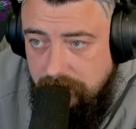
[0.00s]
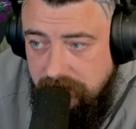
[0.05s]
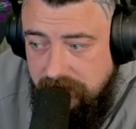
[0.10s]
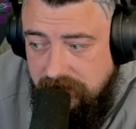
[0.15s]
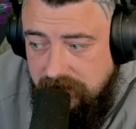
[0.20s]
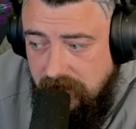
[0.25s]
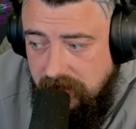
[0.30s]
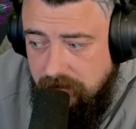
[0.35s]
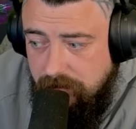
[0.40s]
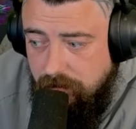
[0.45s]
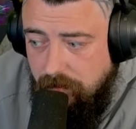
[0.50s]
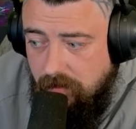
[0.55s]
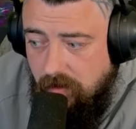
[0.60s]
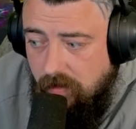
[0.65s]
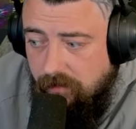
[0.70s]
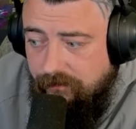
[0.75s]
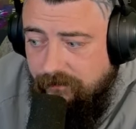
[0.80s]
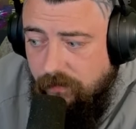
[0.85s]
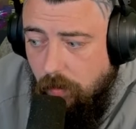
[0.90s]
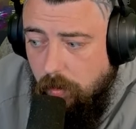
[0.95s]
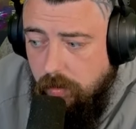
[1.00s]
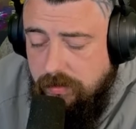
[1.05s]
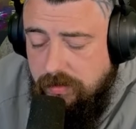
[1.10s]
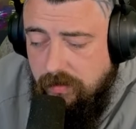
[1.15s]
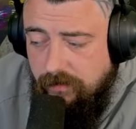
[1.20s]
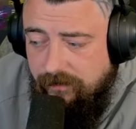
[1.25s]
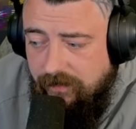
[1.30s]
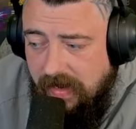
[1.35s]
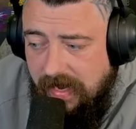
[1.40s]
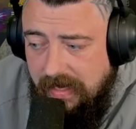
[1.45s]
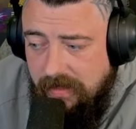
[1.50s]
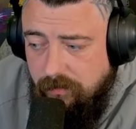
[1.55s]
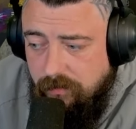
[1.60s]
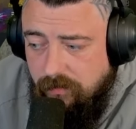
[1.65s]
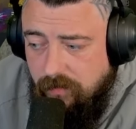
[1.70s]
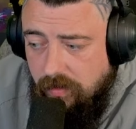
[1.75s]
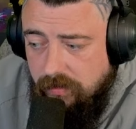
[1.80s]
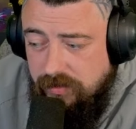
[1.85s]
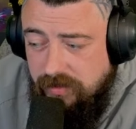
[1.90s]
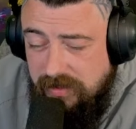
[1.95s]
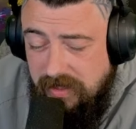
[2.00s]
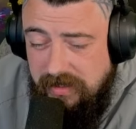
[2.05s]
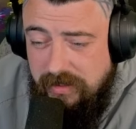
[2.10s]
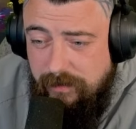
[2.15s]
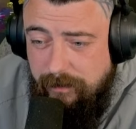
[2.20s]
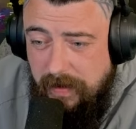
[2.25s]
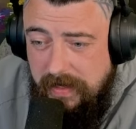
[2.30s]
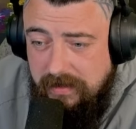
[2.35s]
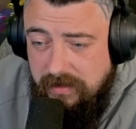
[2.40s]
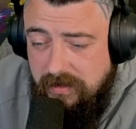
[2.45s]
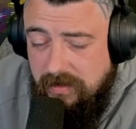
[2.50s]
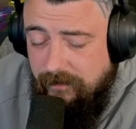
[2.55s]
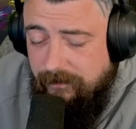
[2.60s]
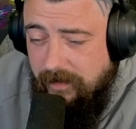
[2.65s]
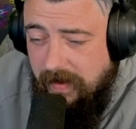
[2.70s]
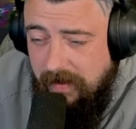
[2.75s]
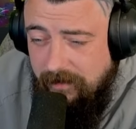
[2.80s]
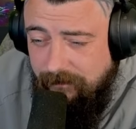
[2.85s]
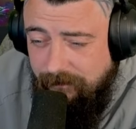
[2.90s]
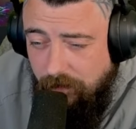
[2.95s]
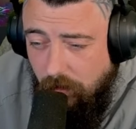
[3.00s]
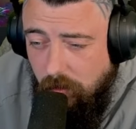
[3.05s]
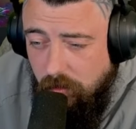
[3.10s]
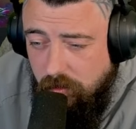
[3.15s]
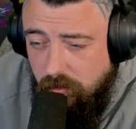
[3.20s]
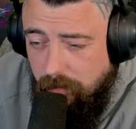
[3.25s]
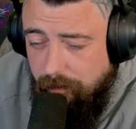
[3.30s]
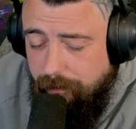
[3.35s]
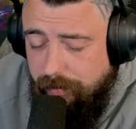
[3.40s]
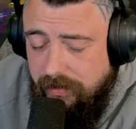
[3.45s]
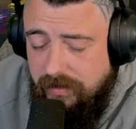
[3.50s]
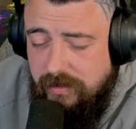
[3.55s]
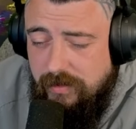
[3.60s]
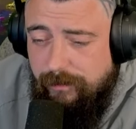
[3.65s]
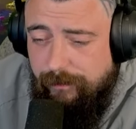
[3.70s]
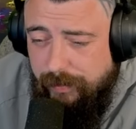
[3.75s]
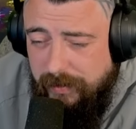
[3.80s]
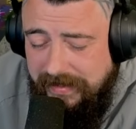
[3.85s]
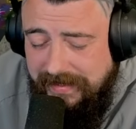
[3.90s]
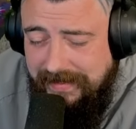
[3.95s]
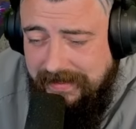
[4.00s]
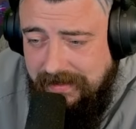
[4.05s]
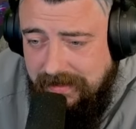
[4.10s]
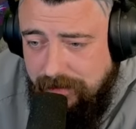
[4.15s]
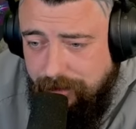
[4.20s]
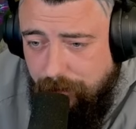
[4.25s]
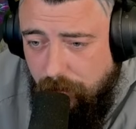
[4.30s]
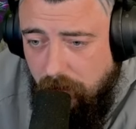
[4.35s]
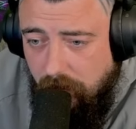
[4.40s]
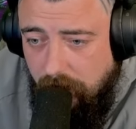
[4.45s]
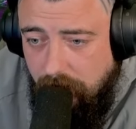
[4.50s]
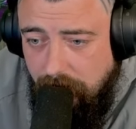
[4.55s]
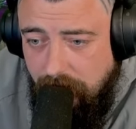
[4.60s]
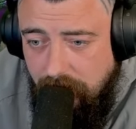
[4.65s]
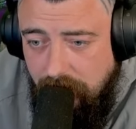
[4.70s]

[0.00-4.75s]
6. We've got 4 to find. We've got 6 spins to find 4 dumplings. Please, bro.